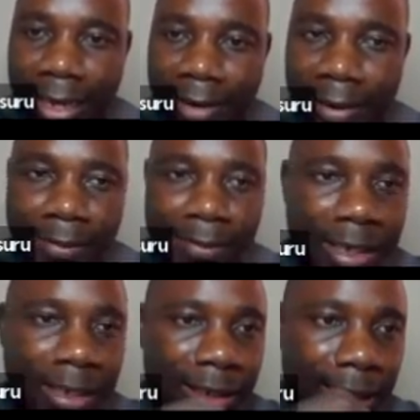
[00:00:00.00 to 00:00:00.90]

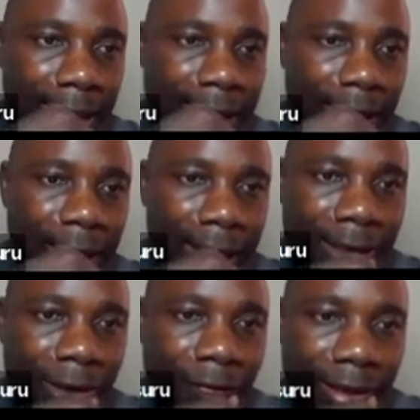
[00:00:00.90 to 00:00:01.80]
reimaging. Let's click
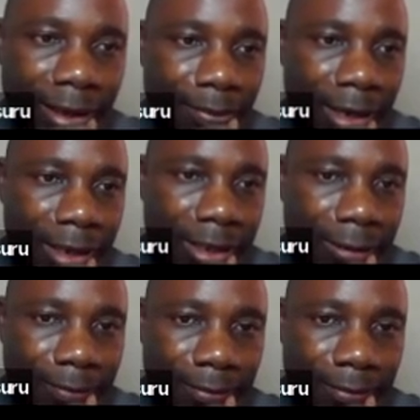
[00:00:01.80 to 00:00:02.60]
any of the image.